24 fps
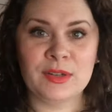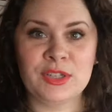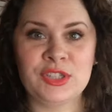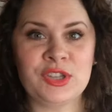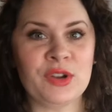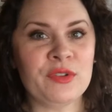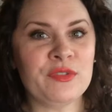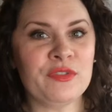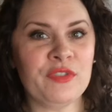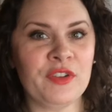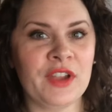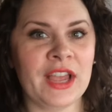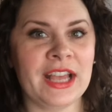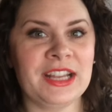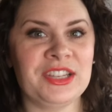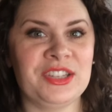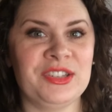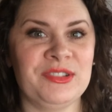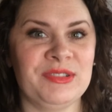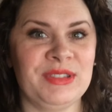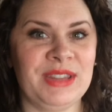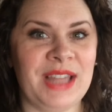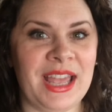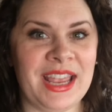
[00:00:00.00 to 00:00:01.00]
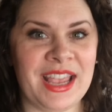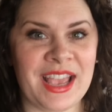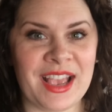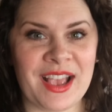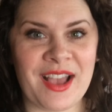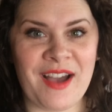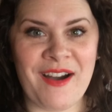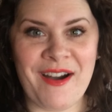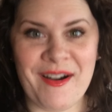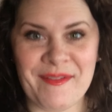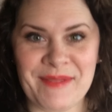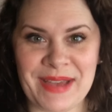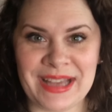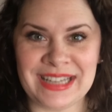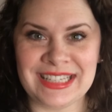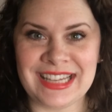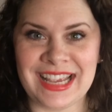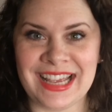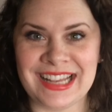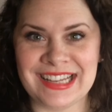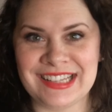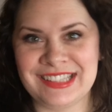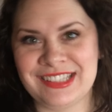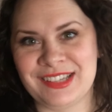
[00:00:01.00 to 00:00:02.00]
Don't forget to like, comment,
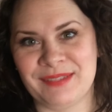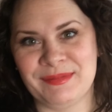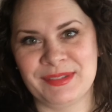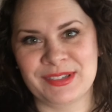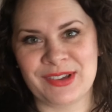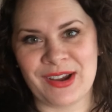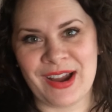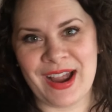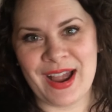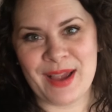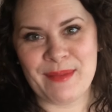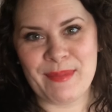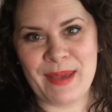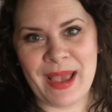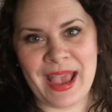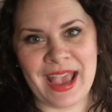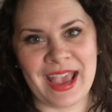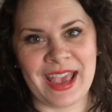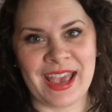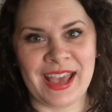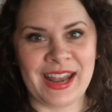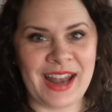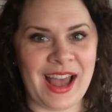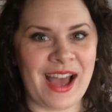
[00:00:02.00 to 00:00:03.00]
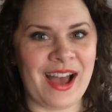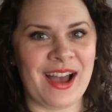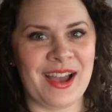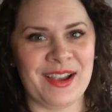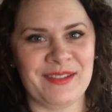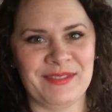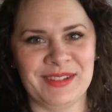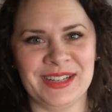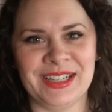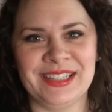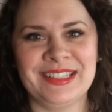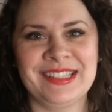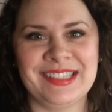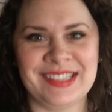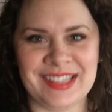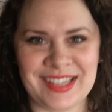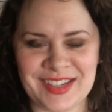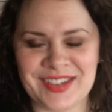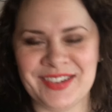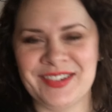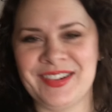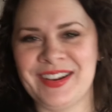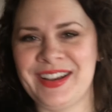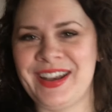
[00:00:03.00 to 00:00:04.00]
and subscribe, and I will see
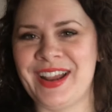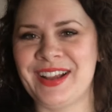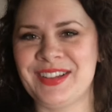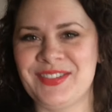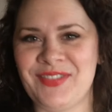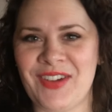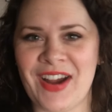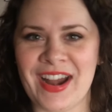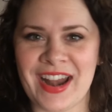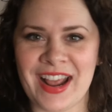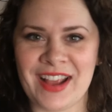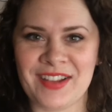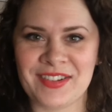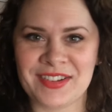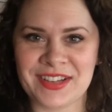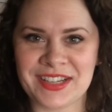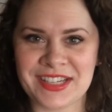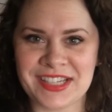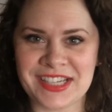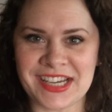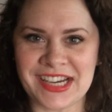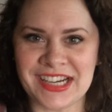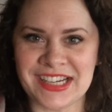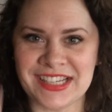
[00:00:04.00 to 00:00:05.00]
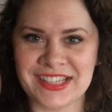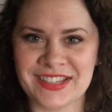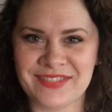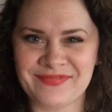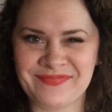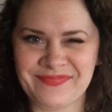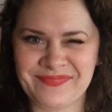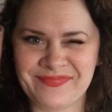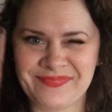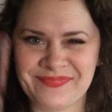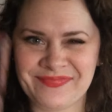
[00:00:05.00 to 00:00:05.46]
you next Friday. Cheers.